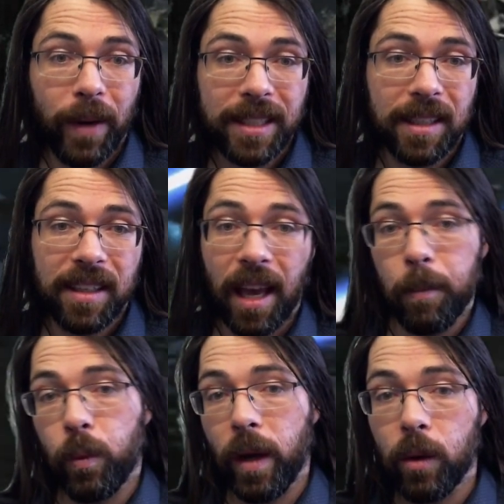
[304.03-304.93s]
ways that the
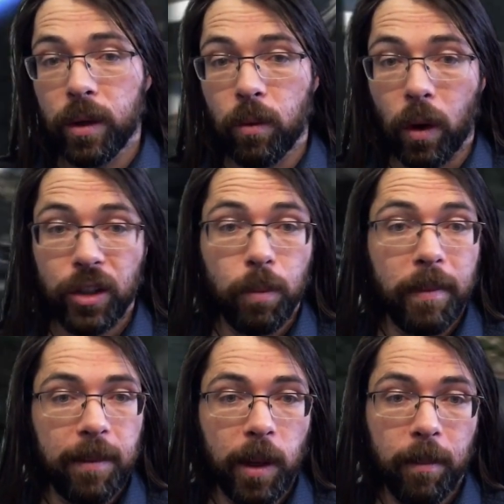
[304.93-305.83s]
game will reward you
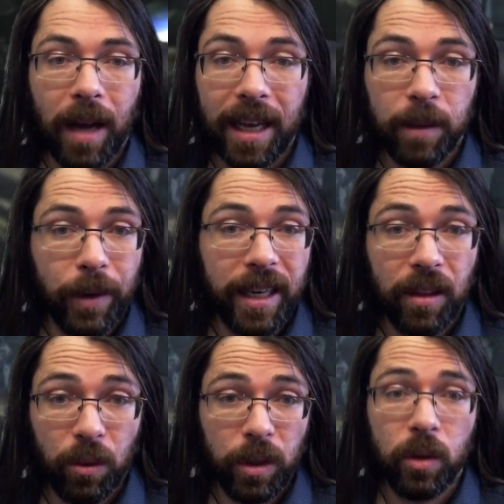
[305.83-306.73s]
minimum item
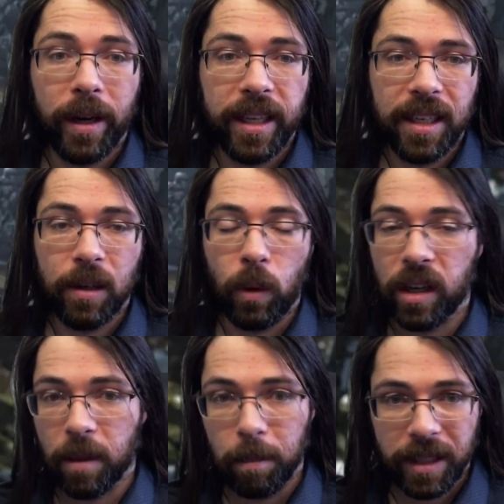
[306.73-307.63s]
rating 320 gear while
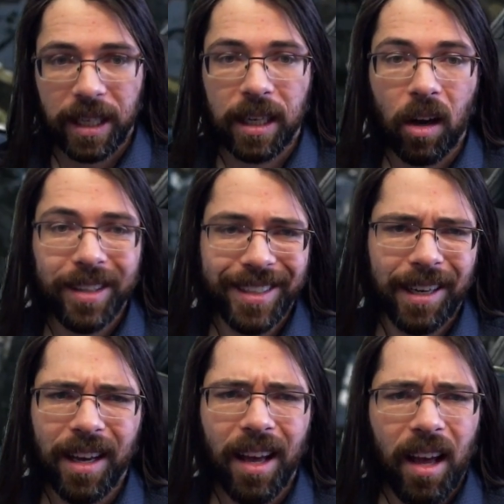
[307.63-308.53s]
completing content,